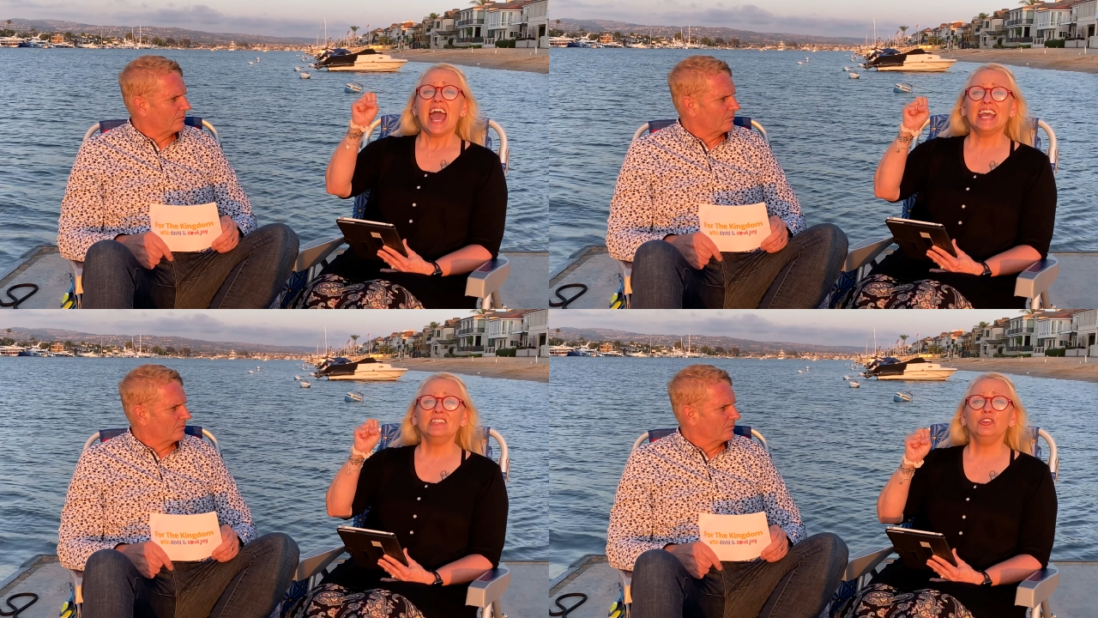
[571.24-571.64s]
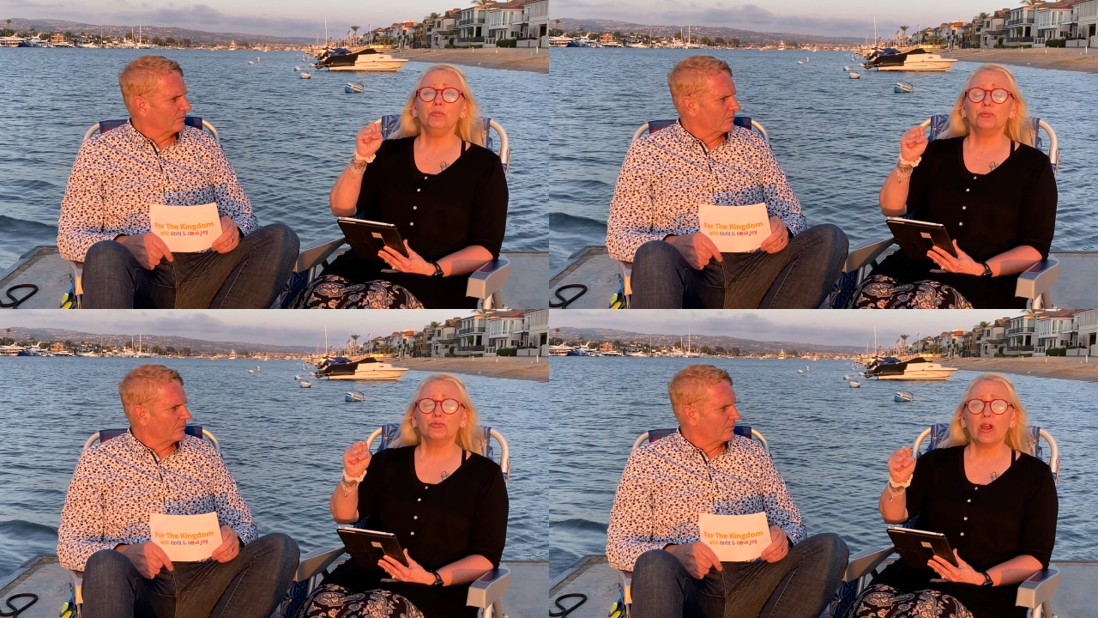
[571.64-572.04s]
Speaker 1: and you
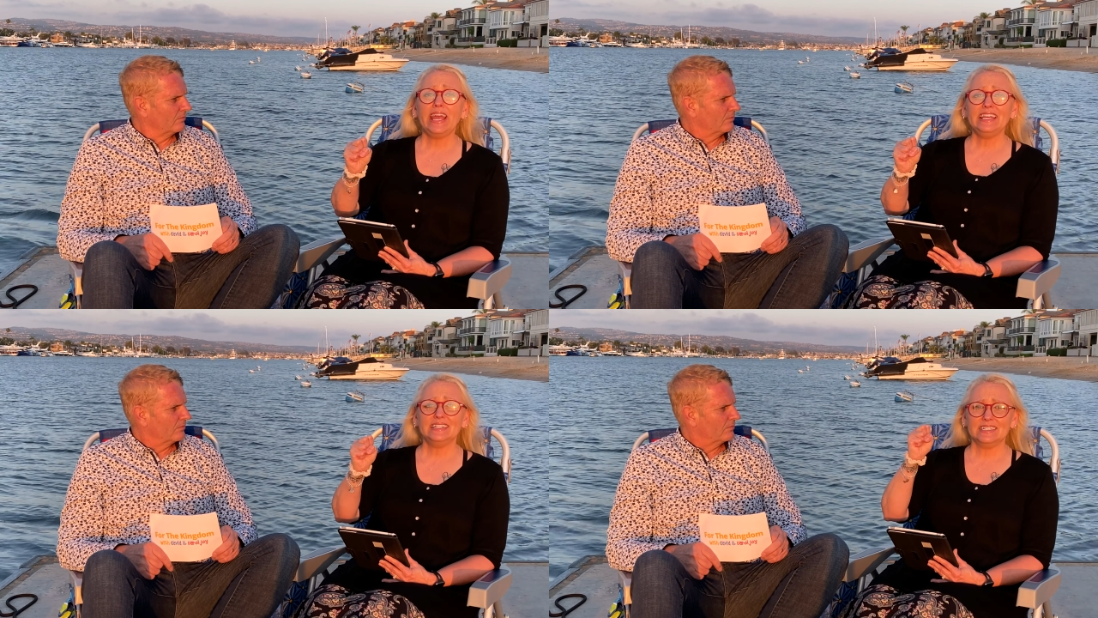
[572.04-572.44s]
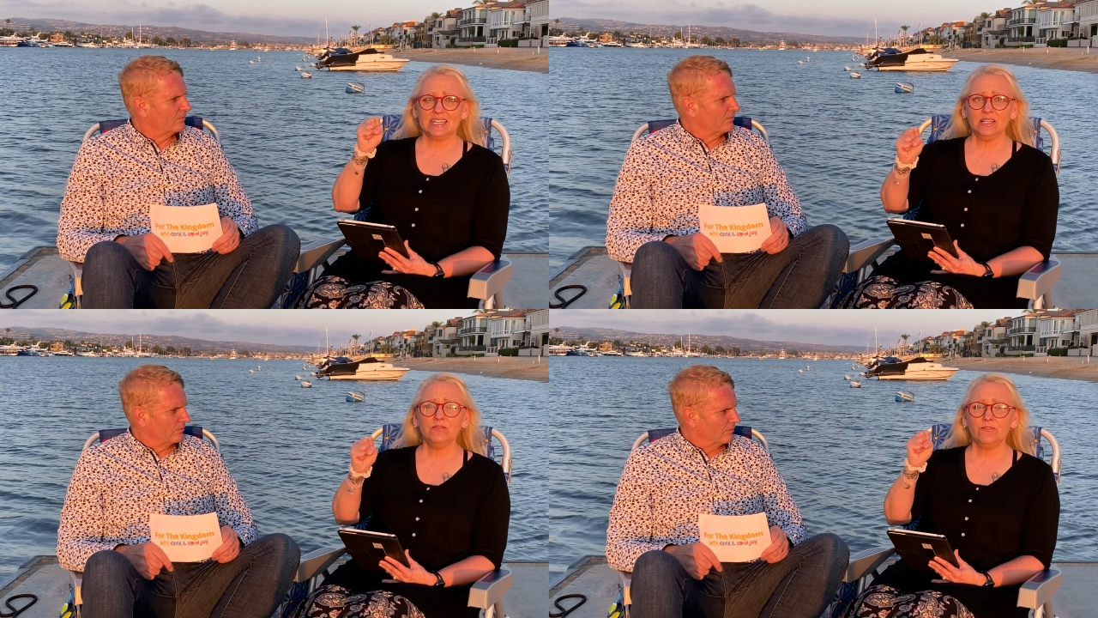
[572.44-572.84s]
pray it
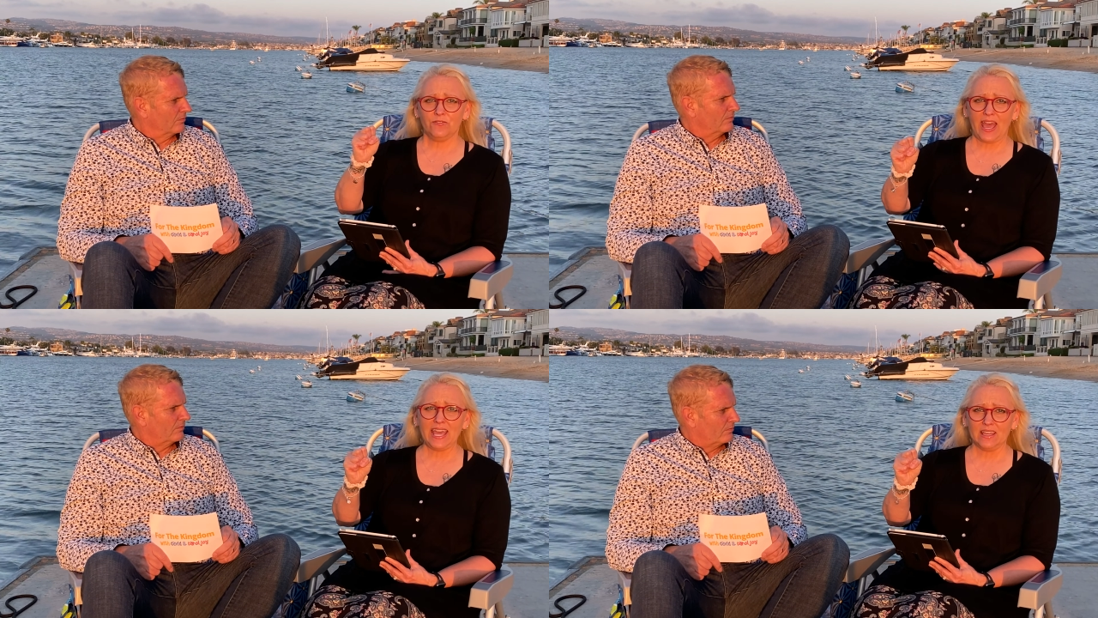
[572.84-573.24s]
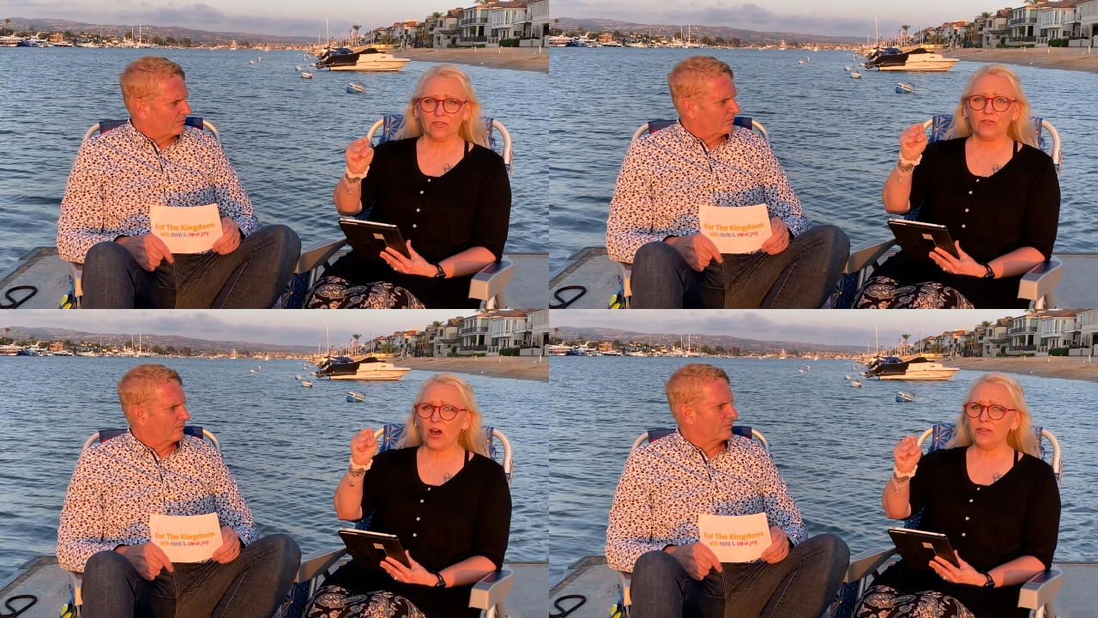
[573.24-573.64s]
in faith.
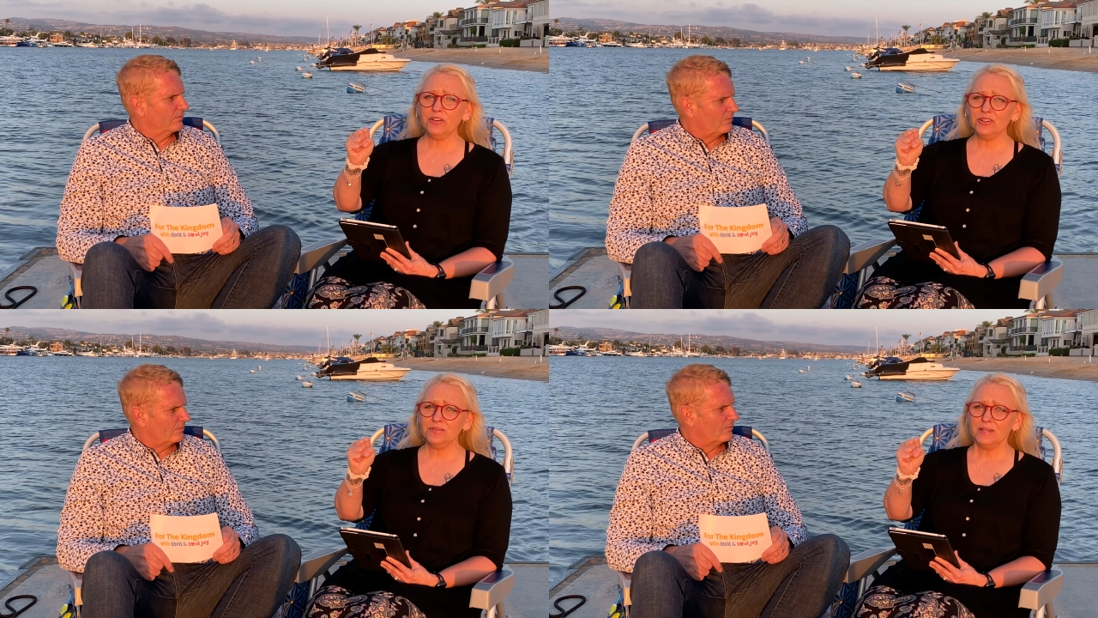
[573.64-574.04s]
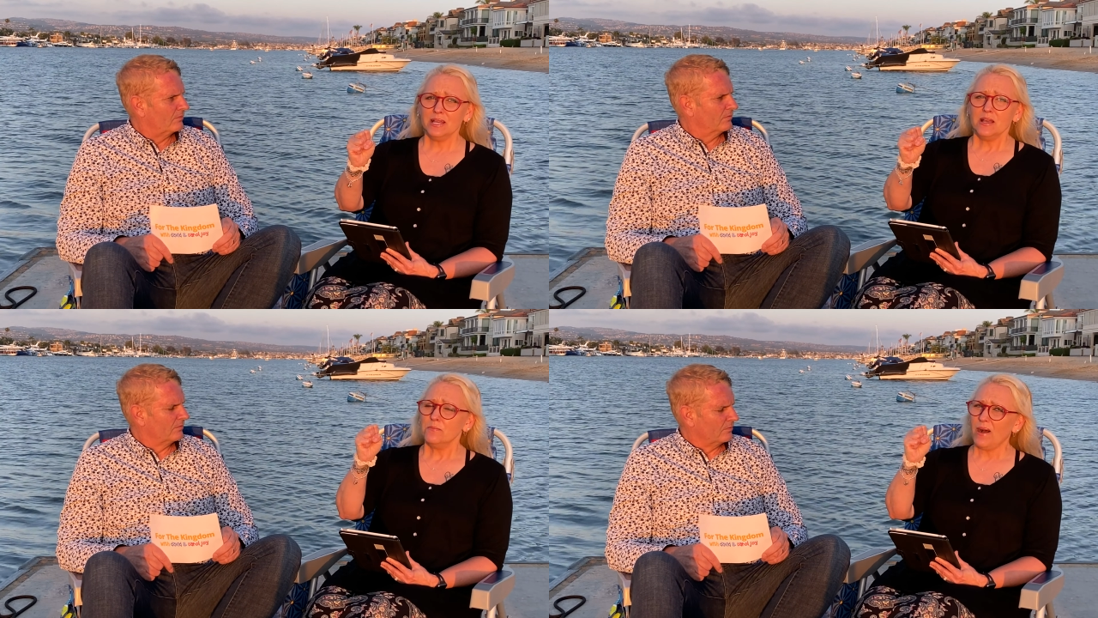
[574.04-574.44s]
Father,
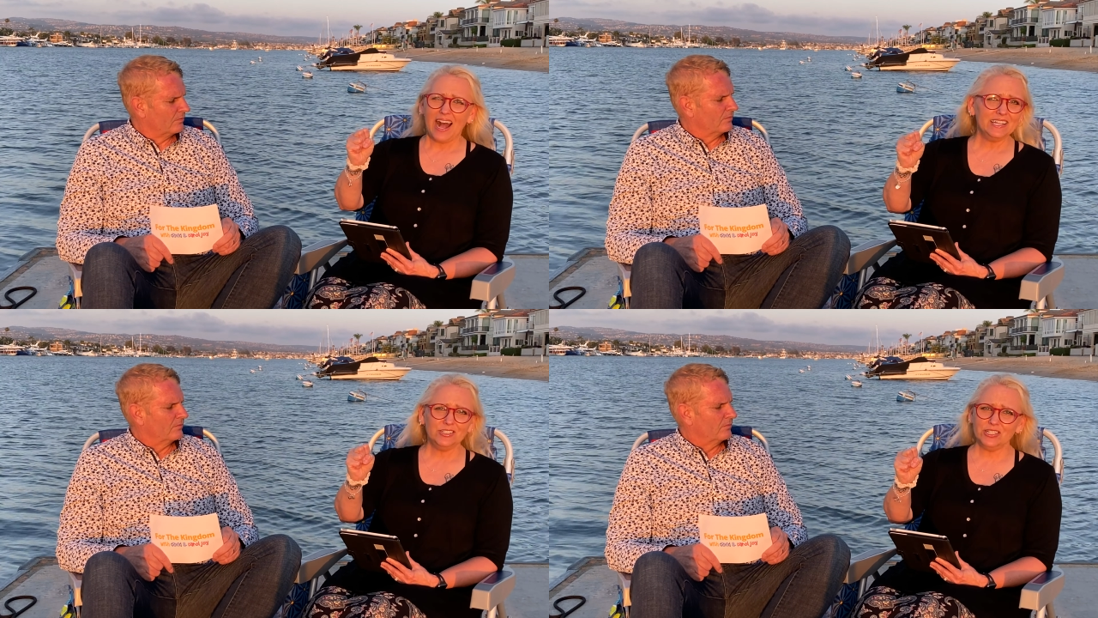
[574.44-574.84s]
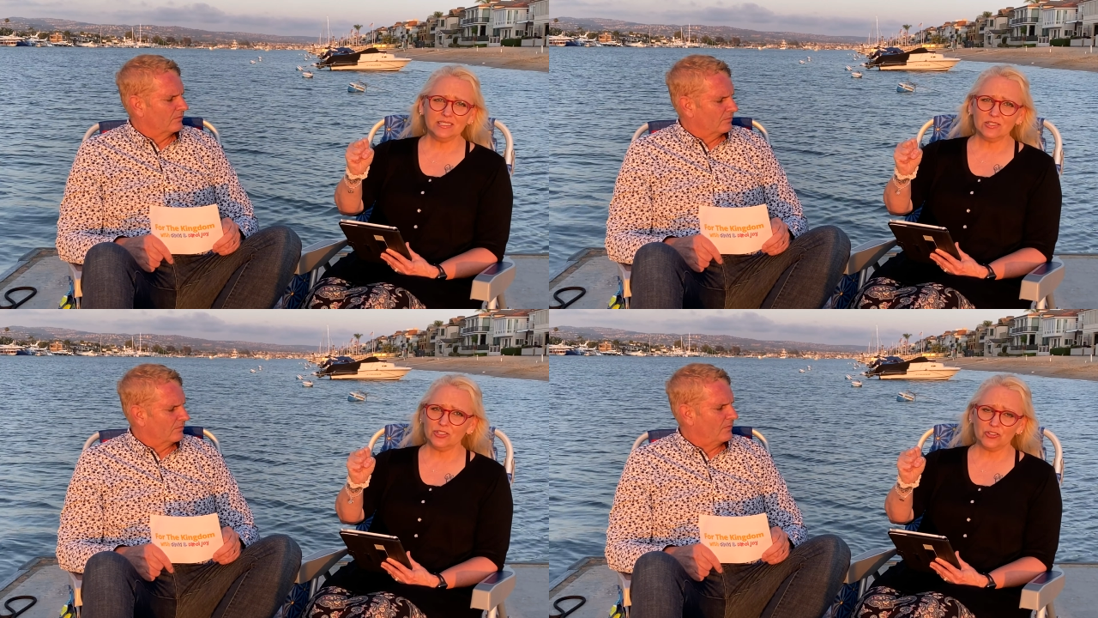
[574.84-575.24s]
by
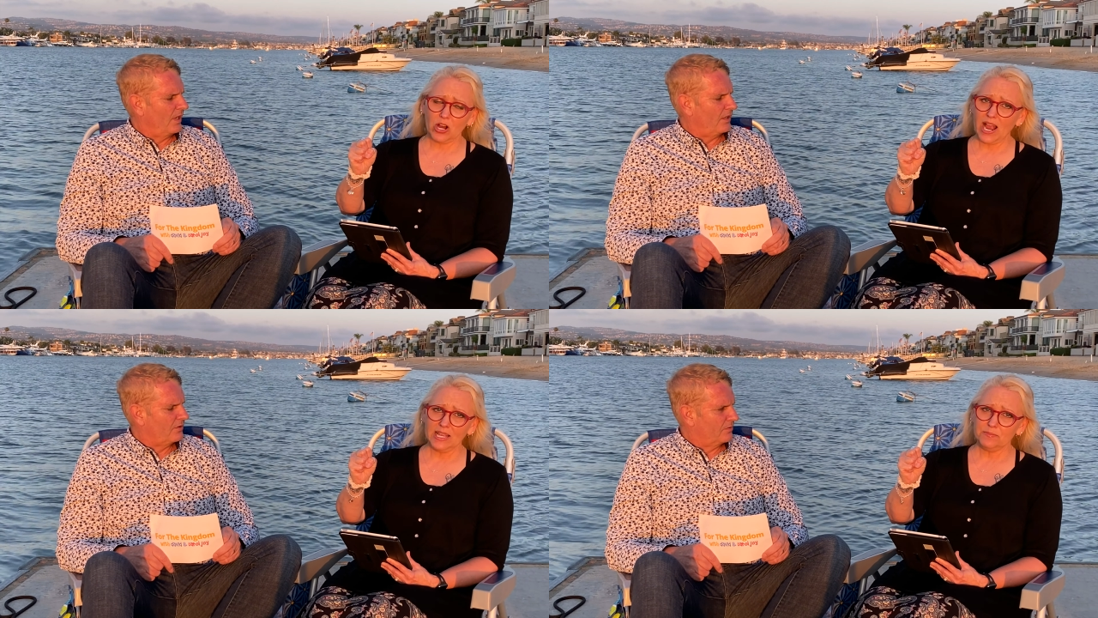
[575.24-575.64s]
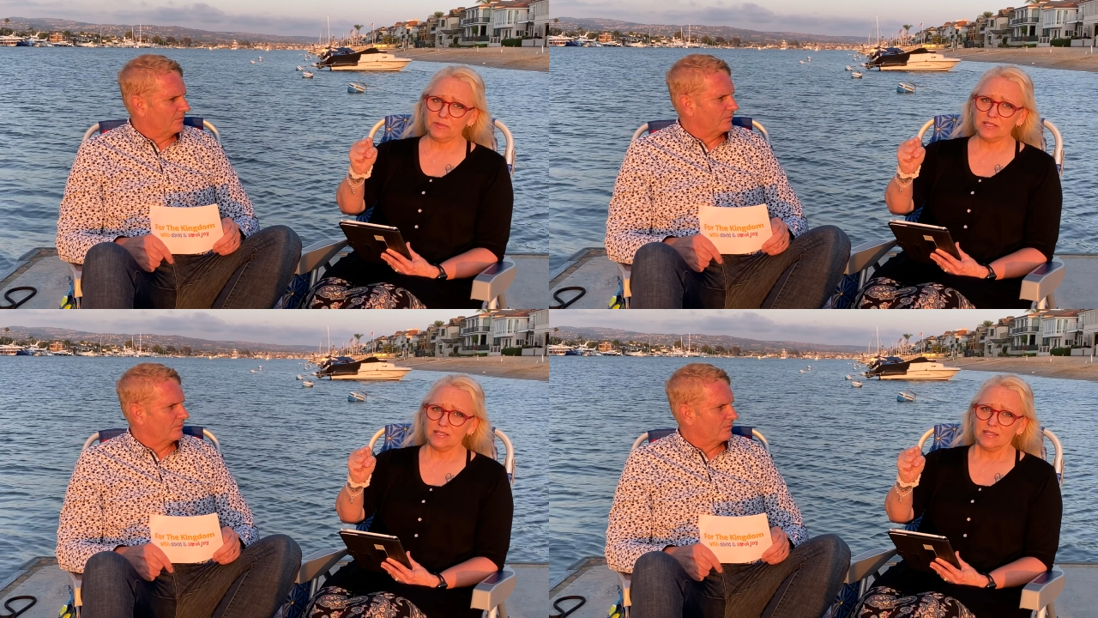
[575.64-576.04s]
Jesus' stripes,